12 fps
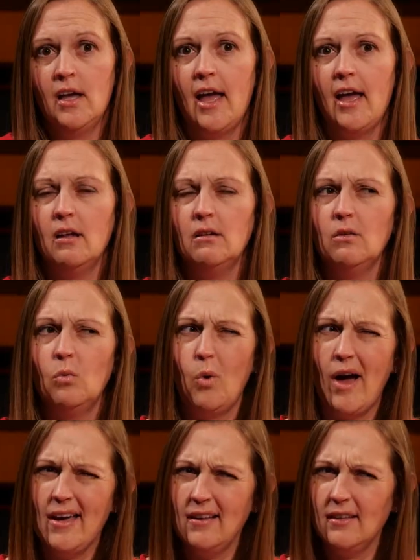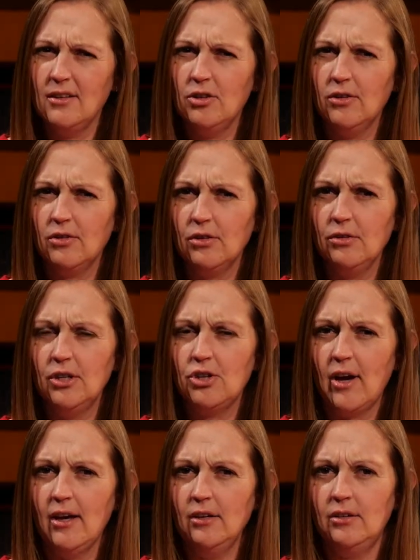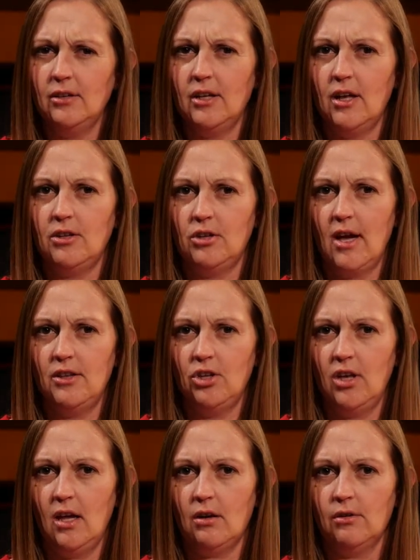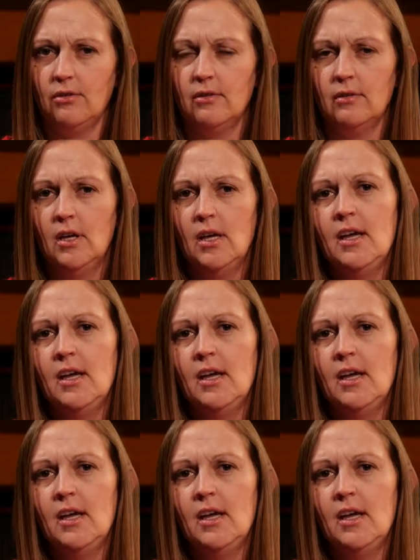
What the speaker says: And why is it just early childhood educators?